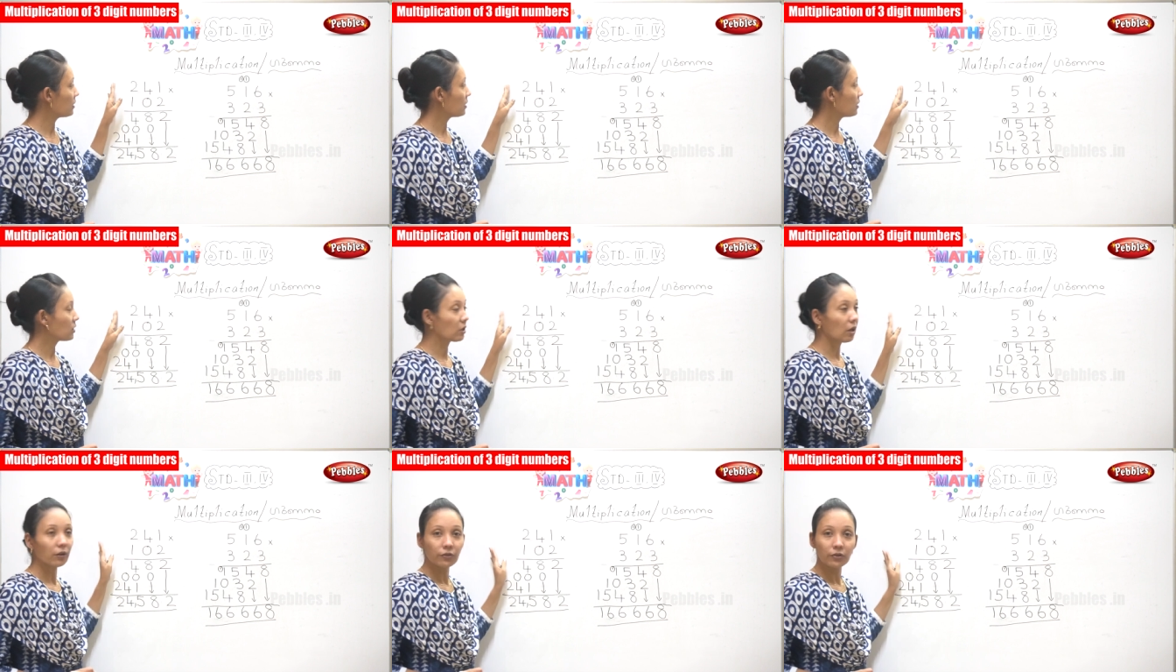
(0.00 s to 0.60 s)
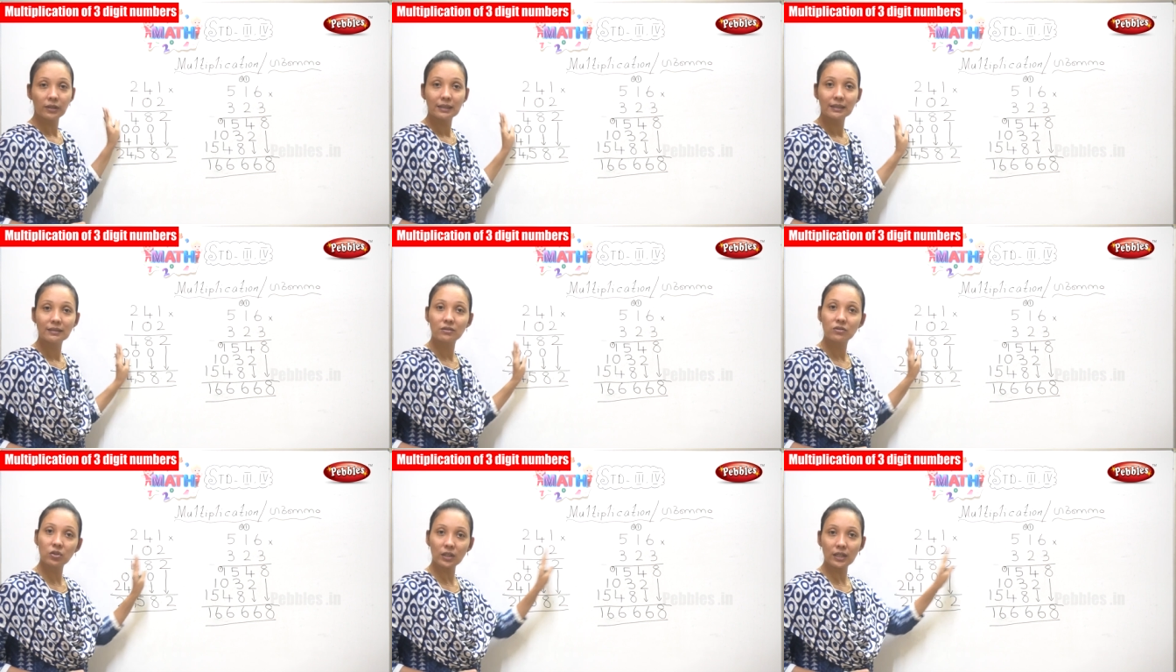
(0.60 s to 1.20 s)
This is of
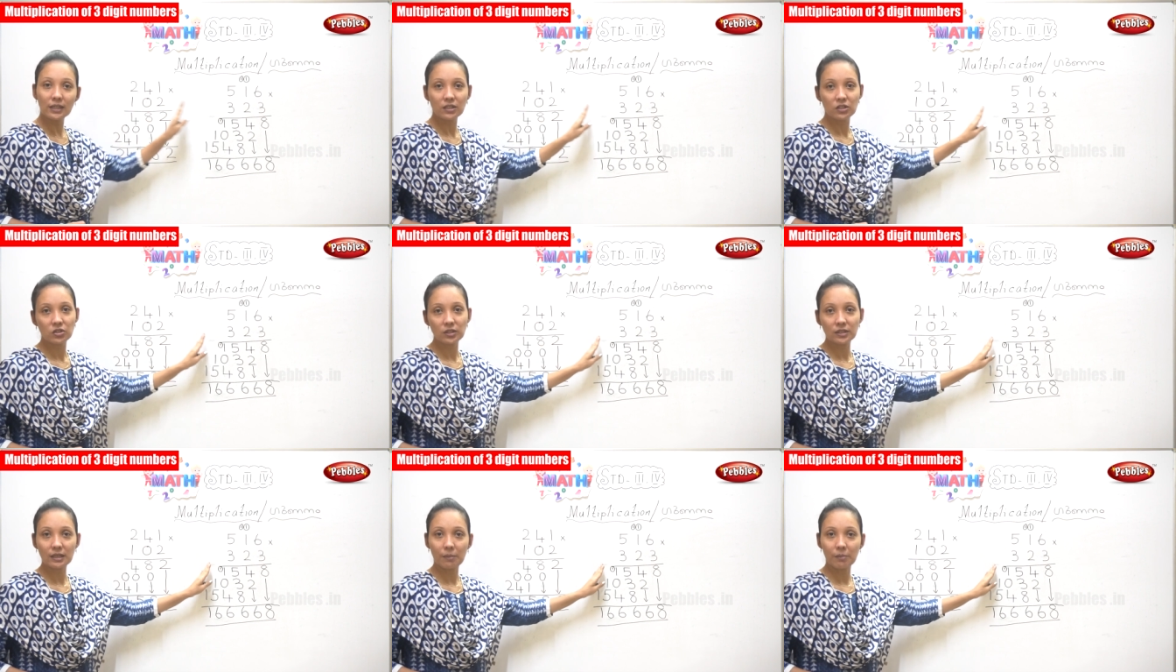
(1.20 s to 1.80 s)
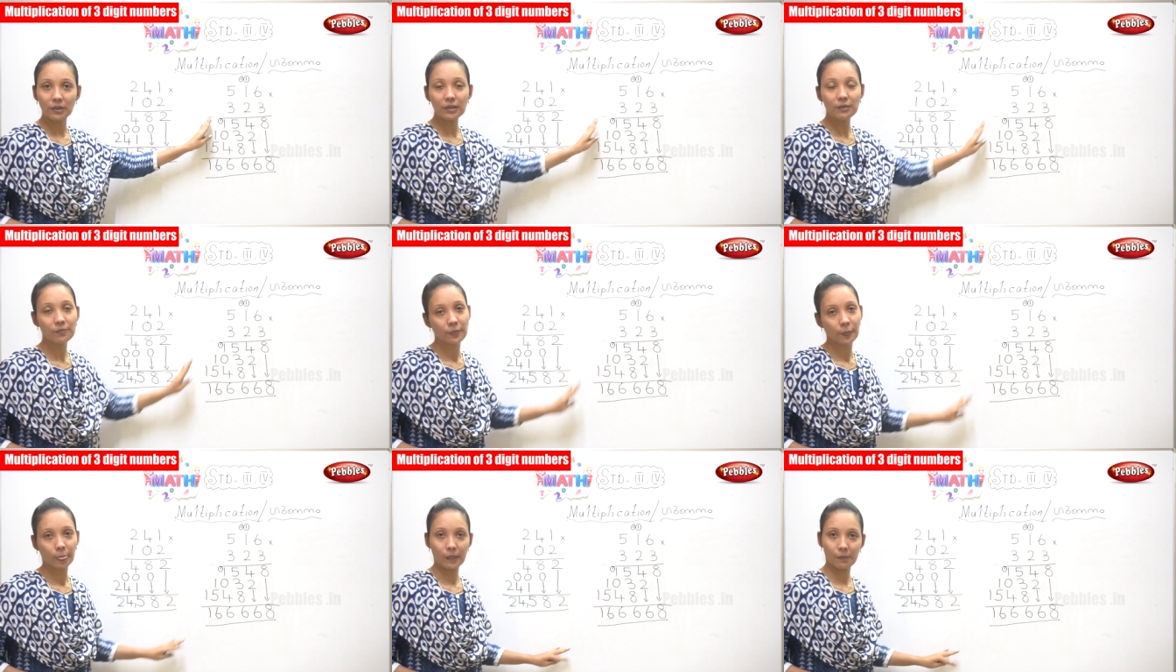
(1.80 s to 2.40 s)
3-digit number
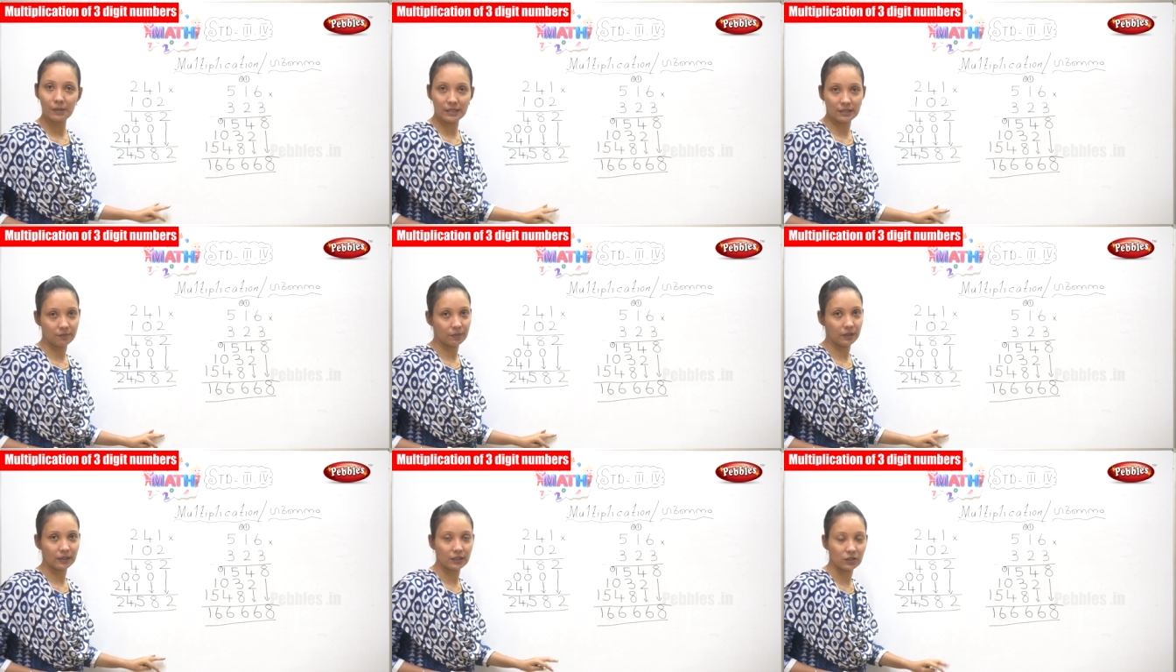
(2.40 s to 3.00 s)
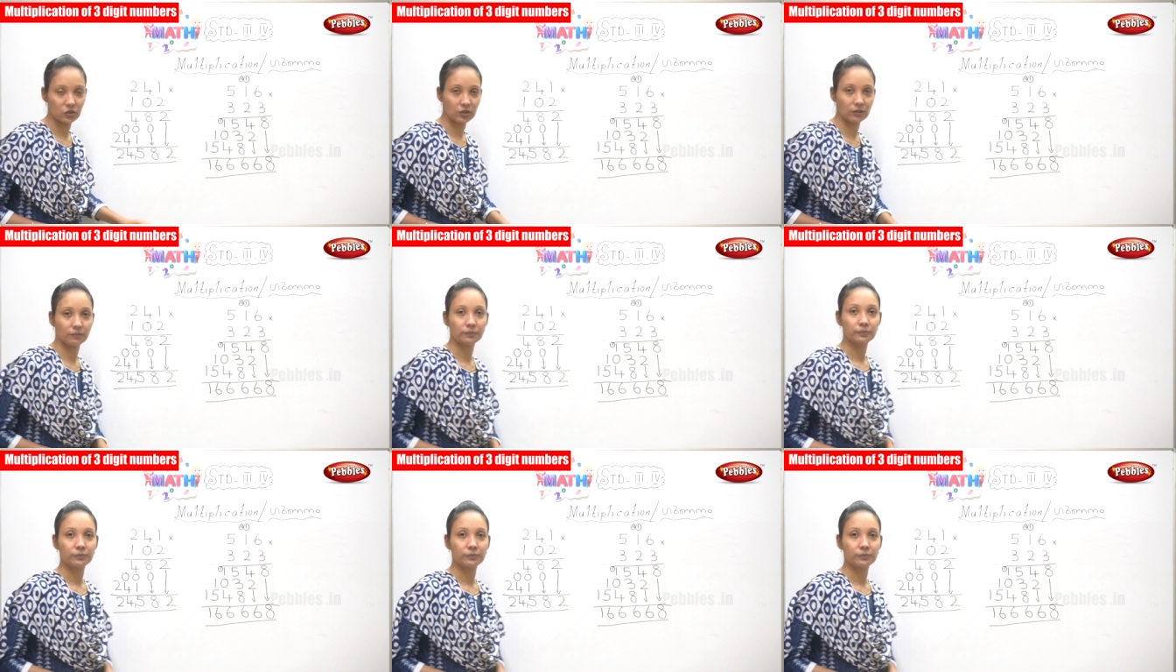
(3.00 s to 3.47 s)
multiplication.